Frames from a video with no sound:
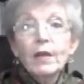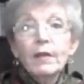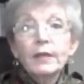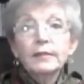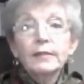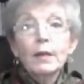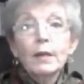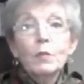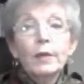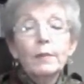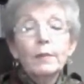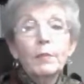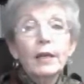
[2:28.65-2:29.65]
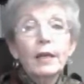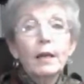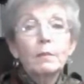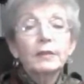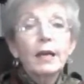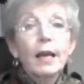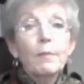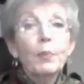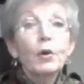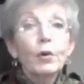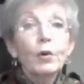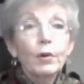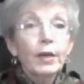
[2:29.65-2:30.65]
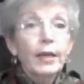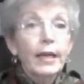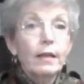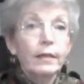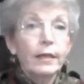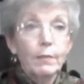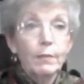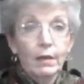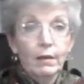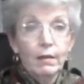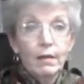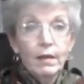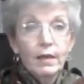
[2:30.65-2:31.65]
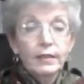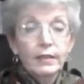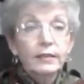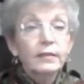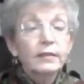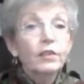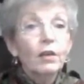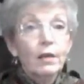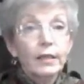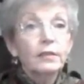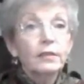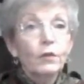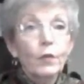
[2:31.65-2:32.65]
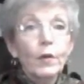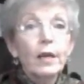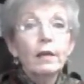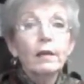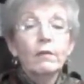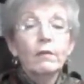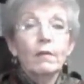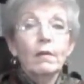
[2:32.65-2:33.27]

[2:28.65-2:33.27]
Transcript: that someone becomes hyperkalemic is because they're not excreting it